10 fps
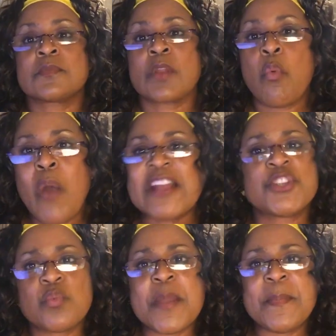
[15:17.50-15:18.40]
Why
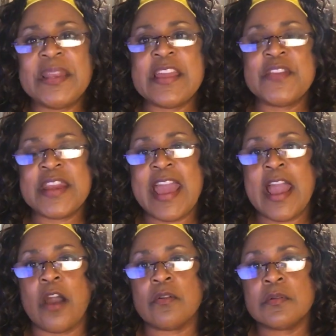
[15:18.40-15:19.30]
should we believe it
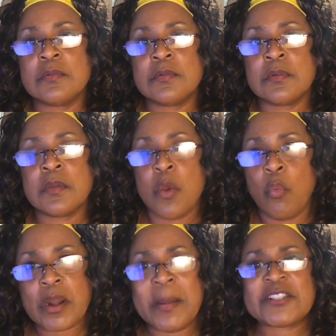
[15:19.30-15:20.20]
now?
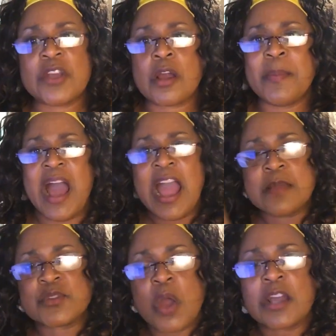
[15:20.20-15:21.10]
What am I talking about? I
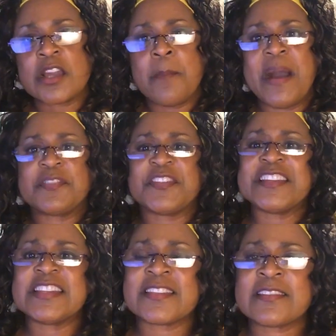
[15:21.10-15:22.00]
am talking about the
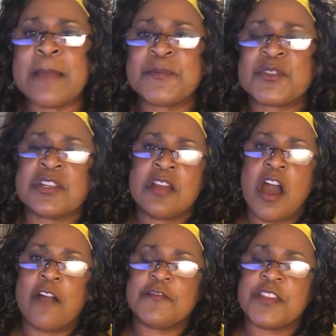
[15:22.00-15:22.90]

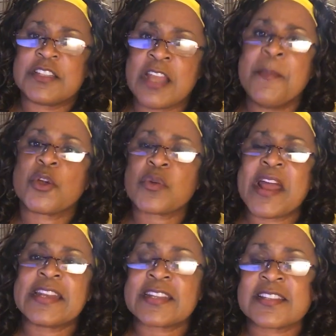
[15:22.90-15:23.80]

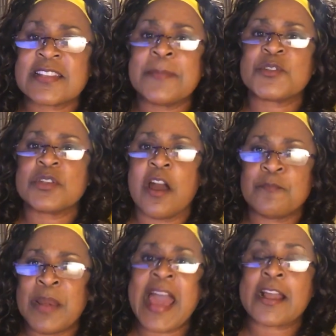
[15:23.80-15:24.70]
democratic deception
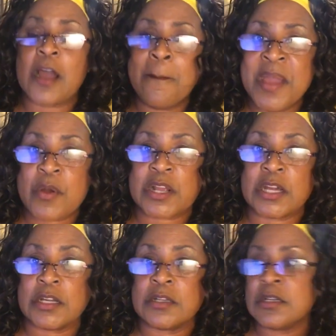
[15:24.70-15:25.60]
of black
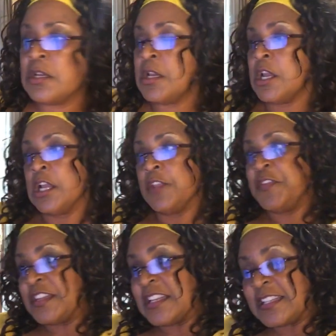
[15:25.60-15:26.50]
America.
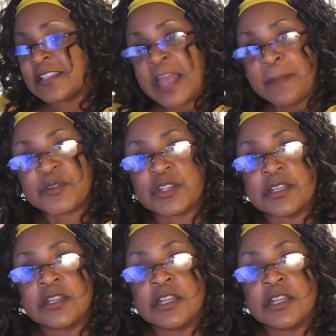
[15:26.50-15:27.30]
The deception